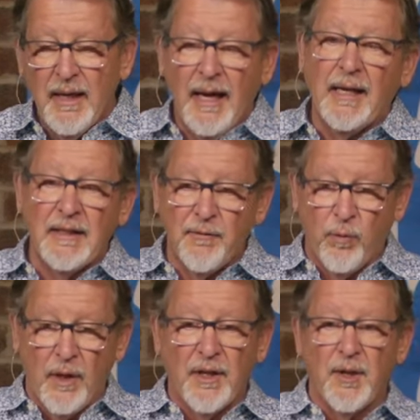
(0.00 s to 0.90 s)
And if
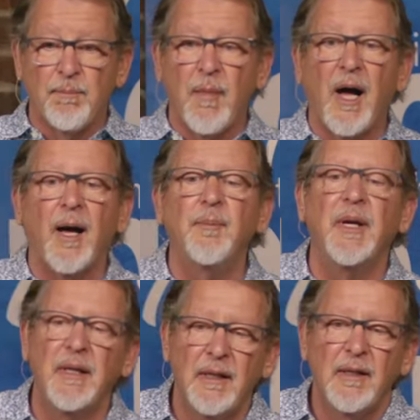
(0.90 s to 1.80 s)
one of the mob
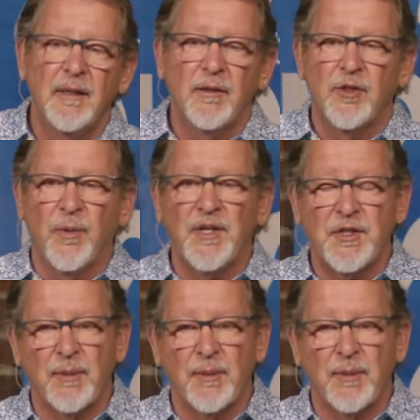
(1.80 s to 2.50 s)
twists